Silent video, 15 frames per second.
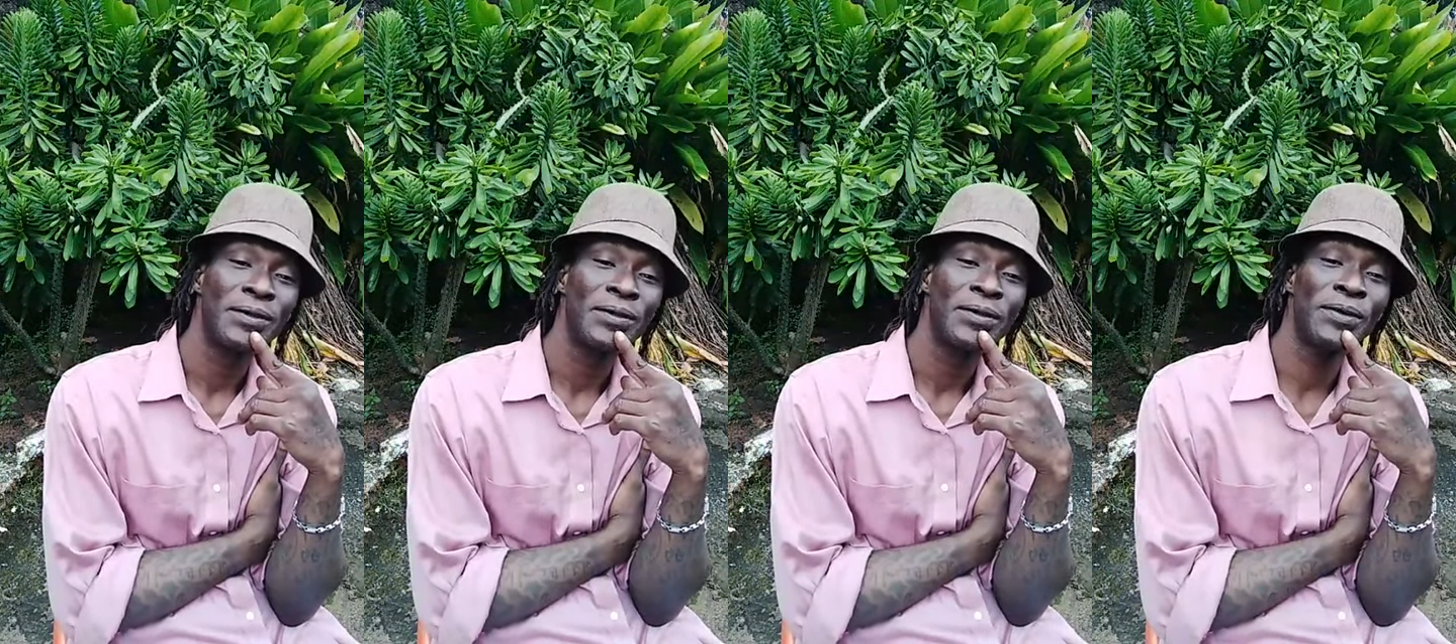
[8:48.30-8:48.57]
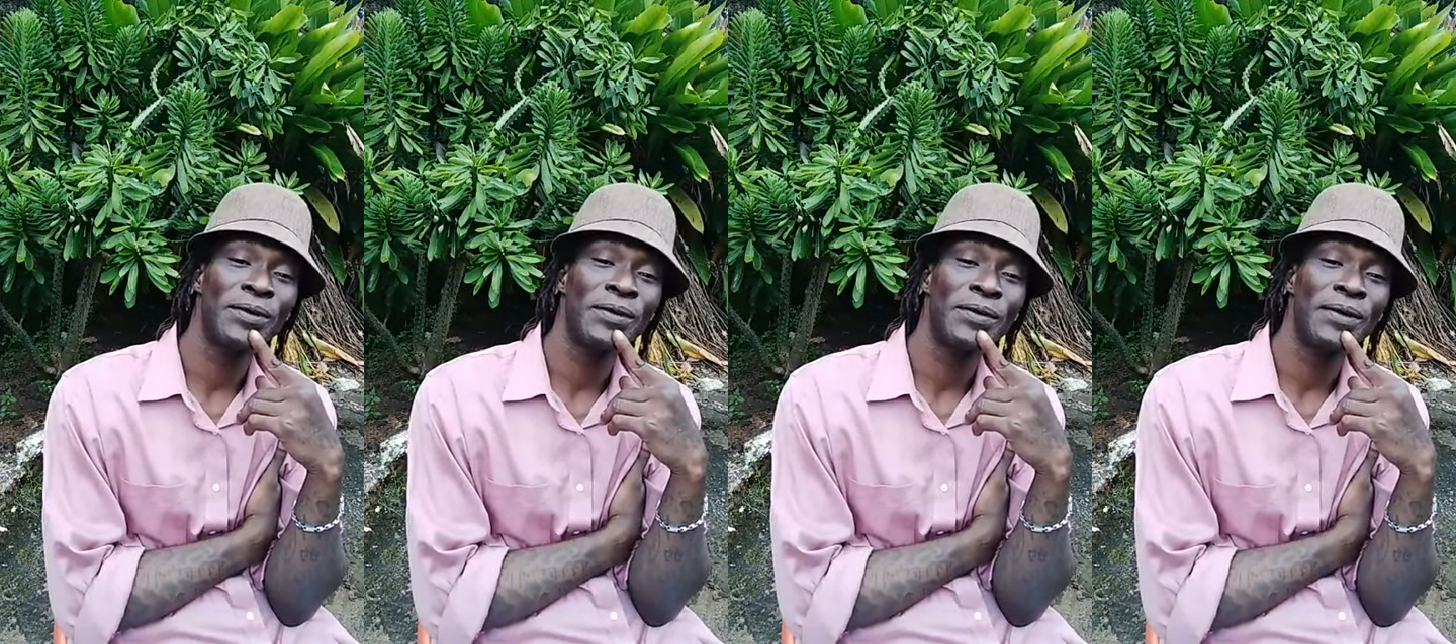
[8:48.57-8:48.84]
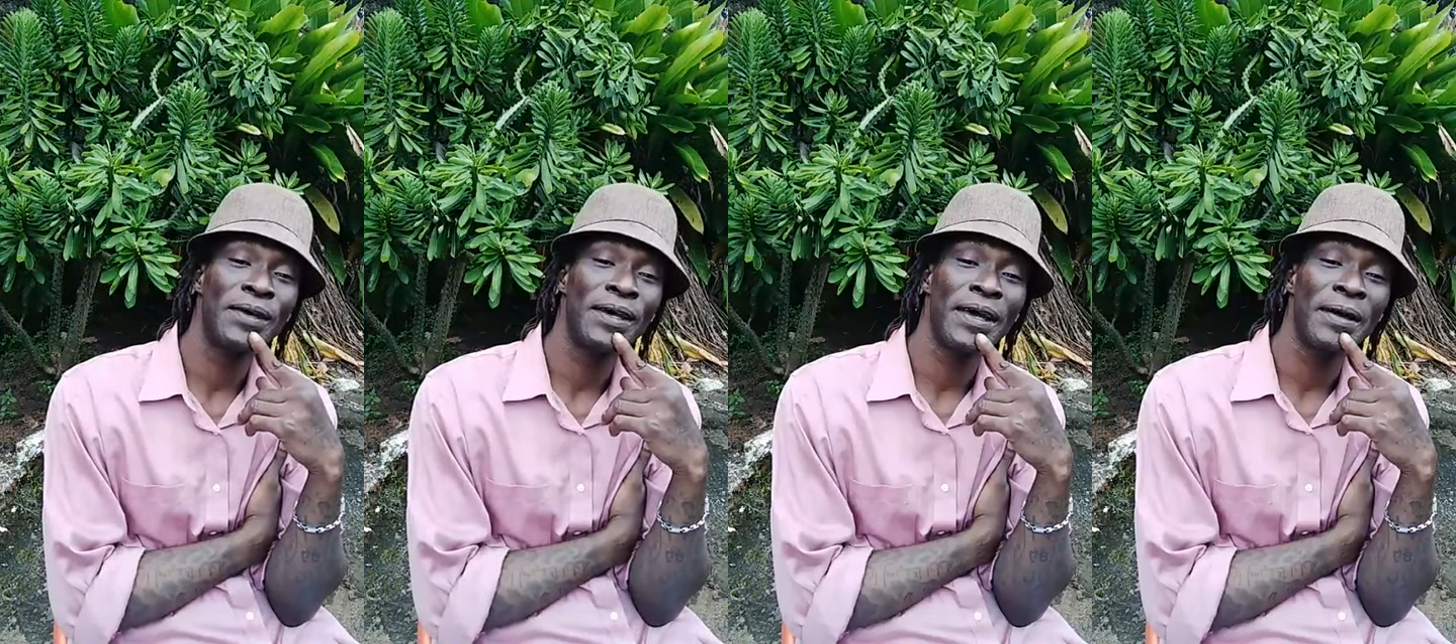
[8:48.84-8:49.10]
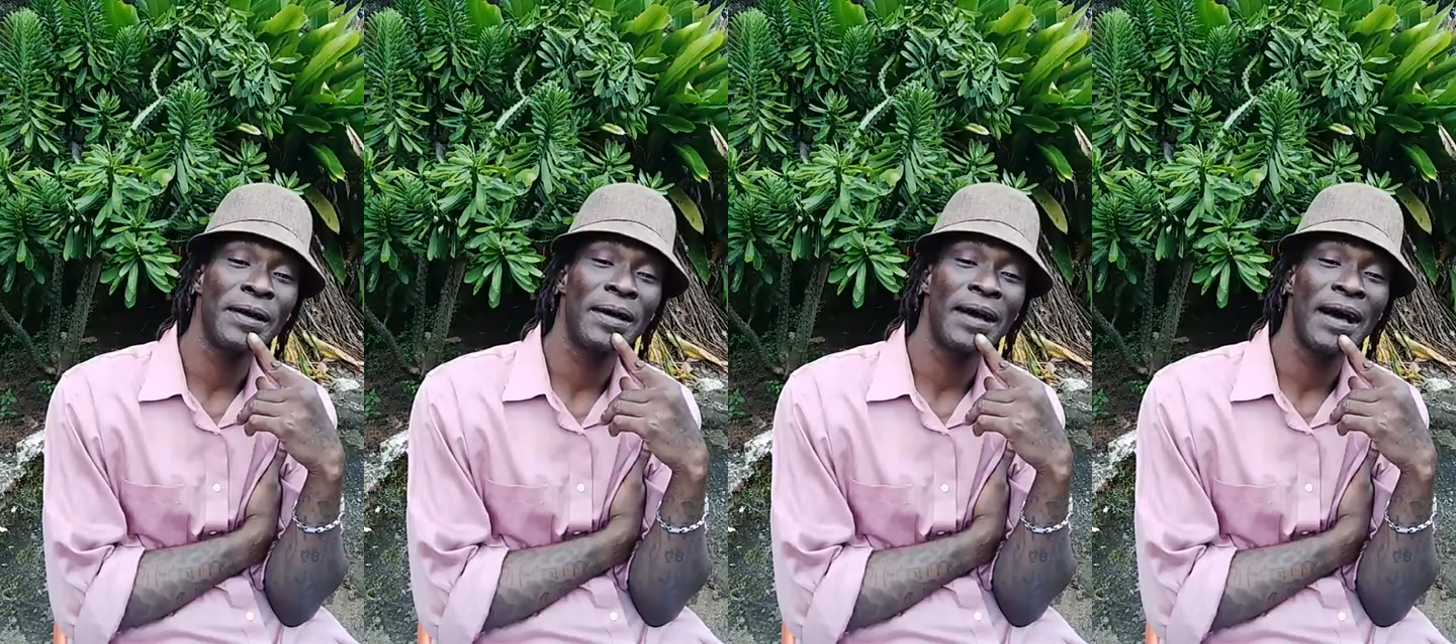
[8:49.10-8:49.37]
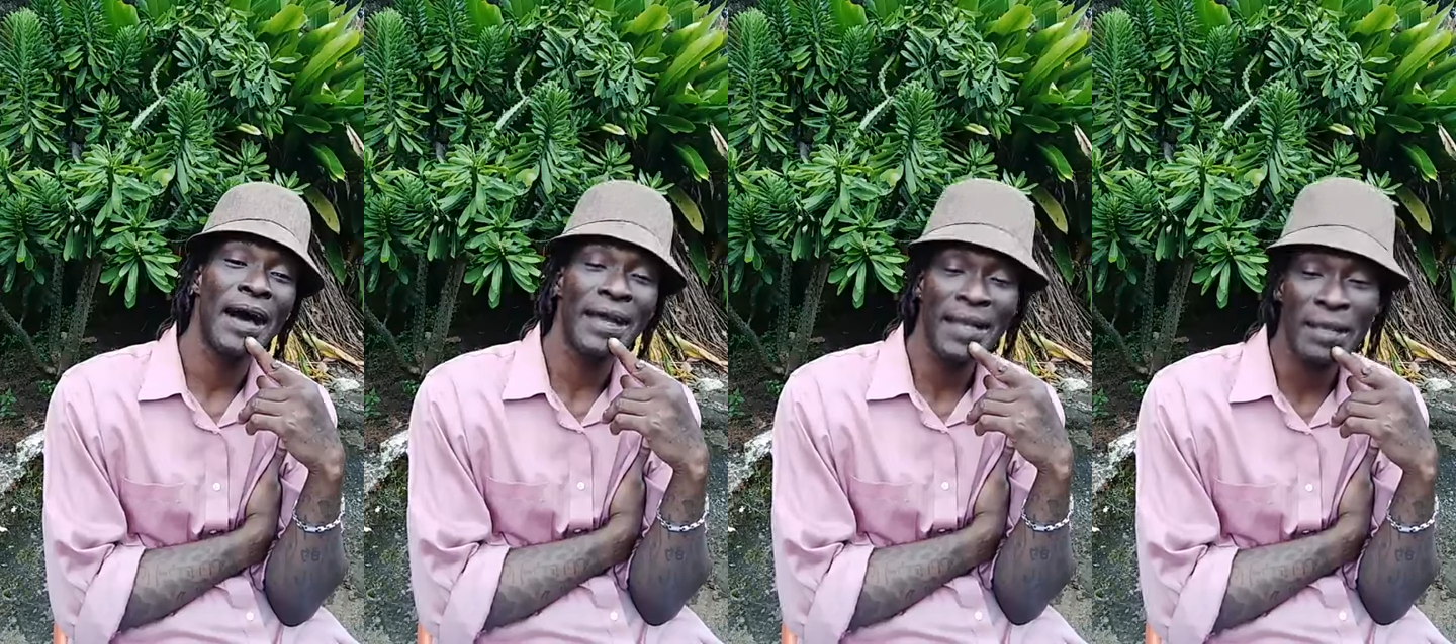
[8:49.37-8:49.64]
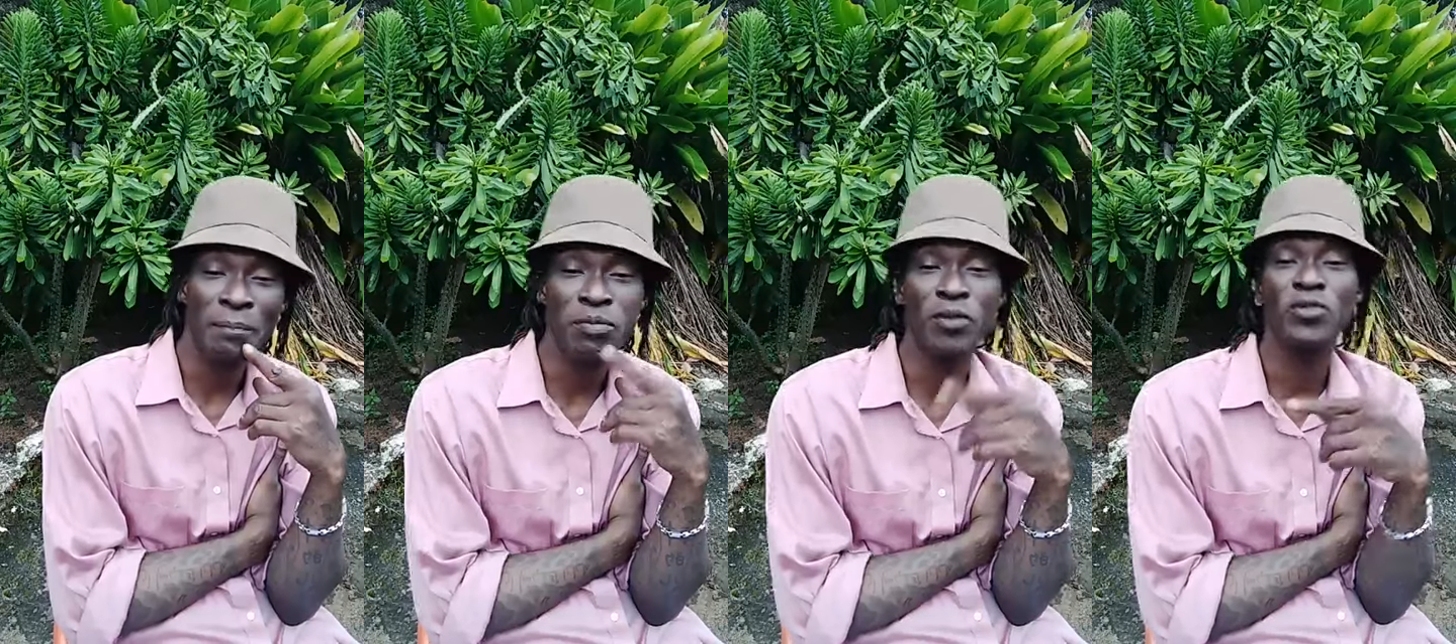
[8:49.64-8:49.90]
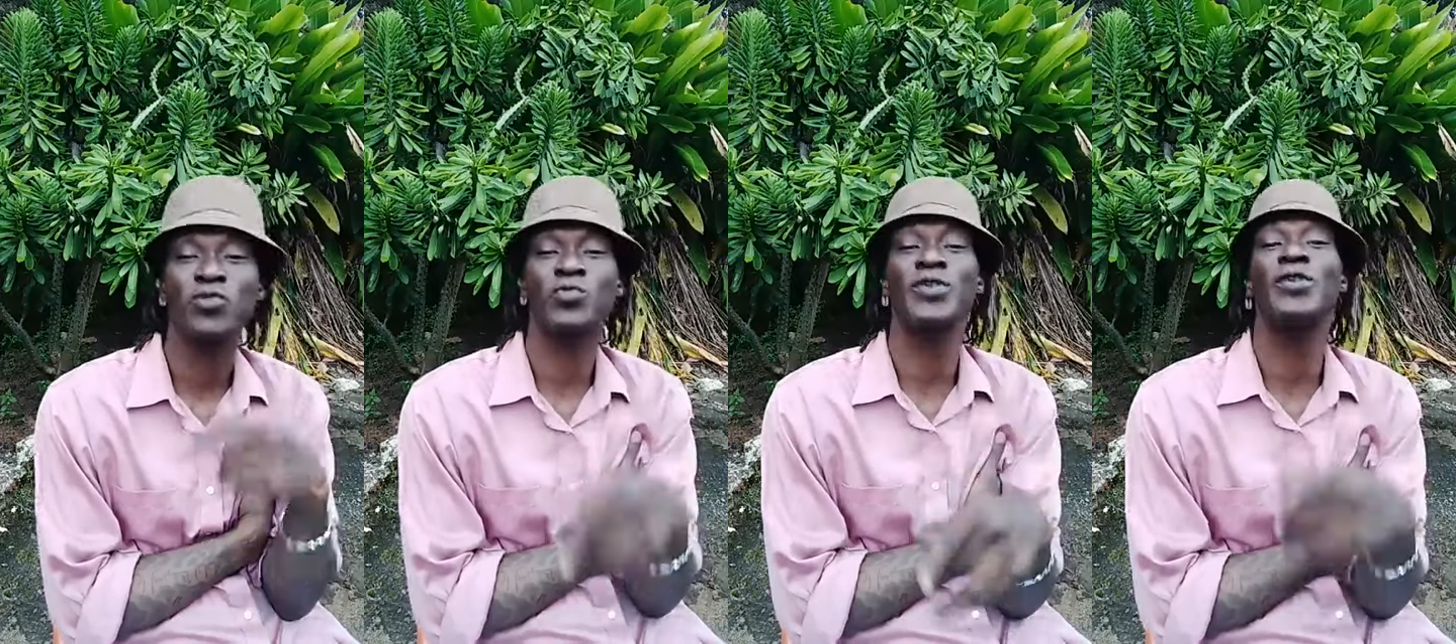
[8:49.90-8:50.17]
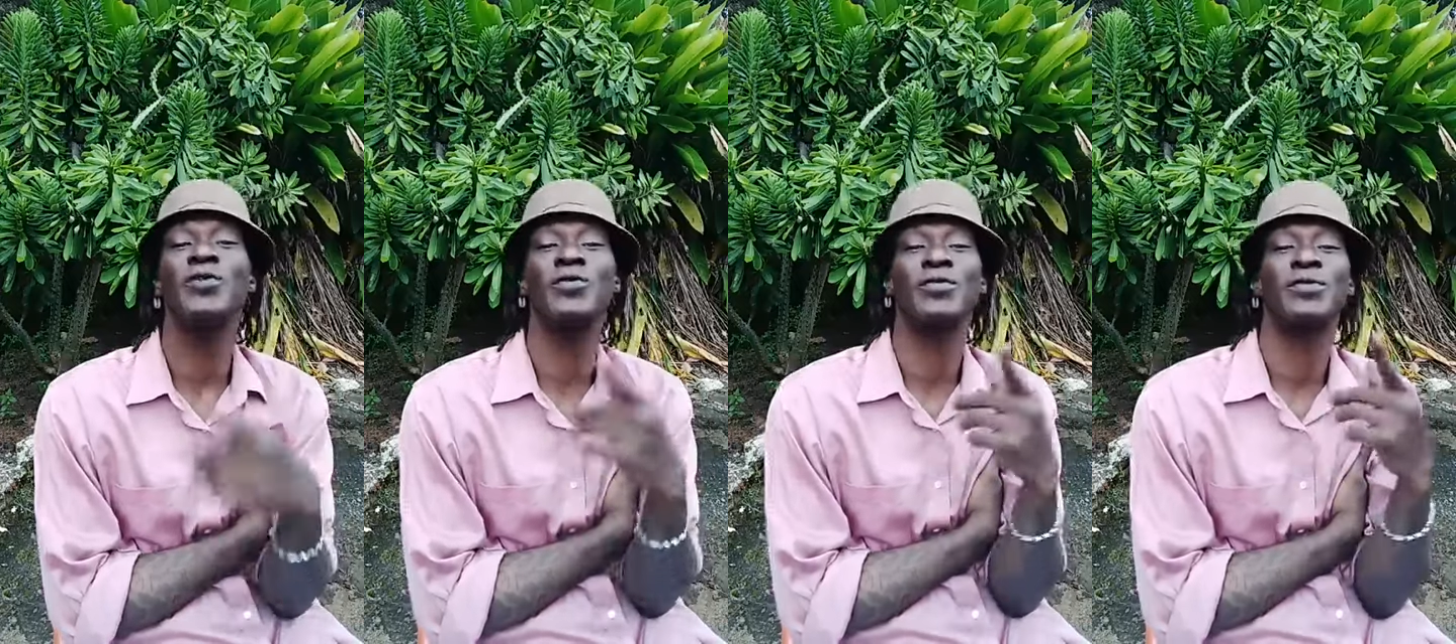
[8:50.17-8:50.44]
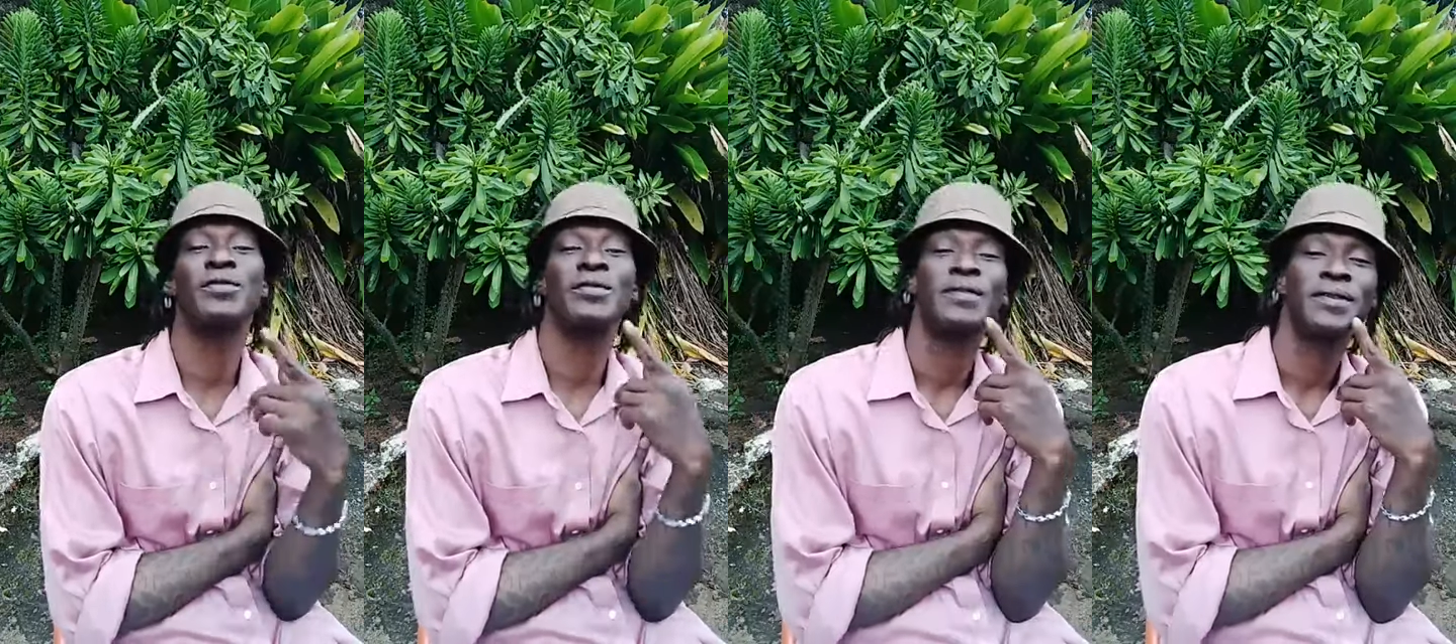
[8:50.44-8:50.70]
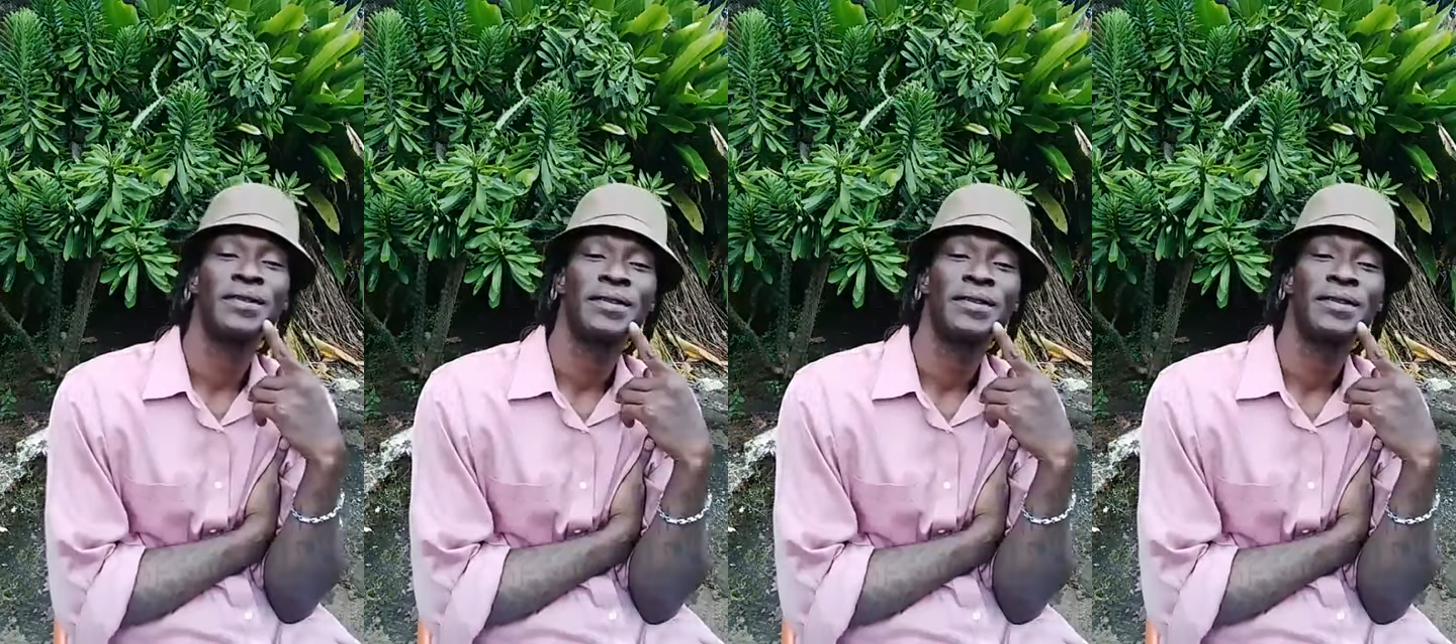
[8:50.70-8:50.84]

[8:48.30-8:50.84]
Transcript: So, added plus we own.